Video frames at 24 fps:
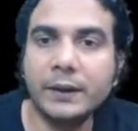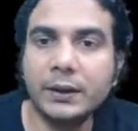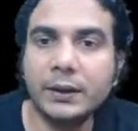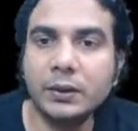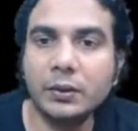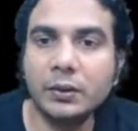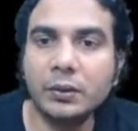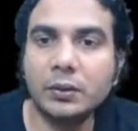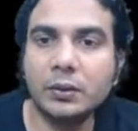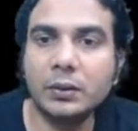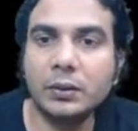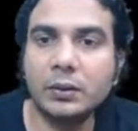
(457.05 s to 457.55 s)

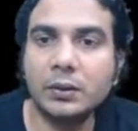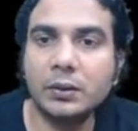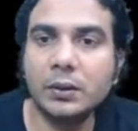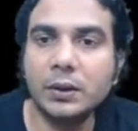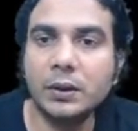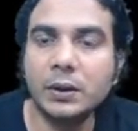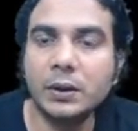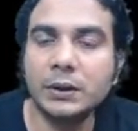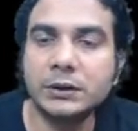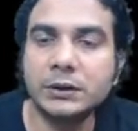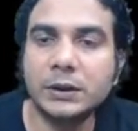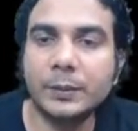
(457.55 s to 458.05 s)
you
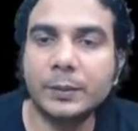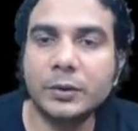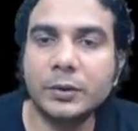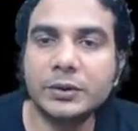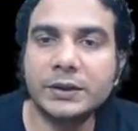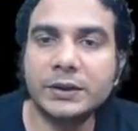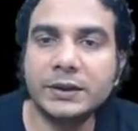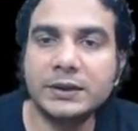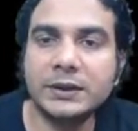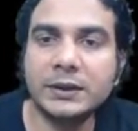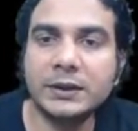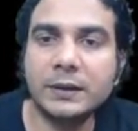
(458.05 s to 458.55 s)
suppose
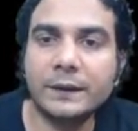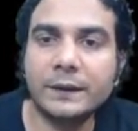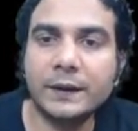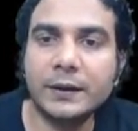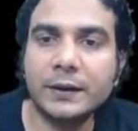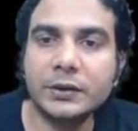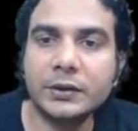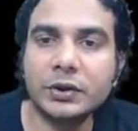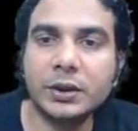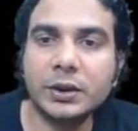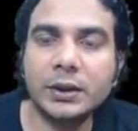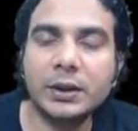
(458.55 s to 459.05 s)
this is a
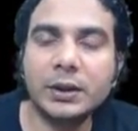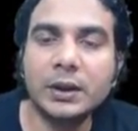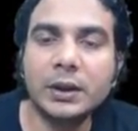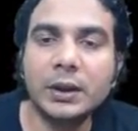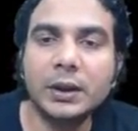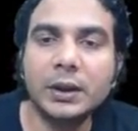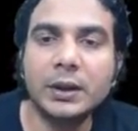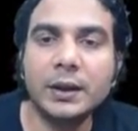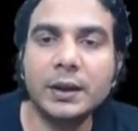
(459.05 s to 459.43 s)
function,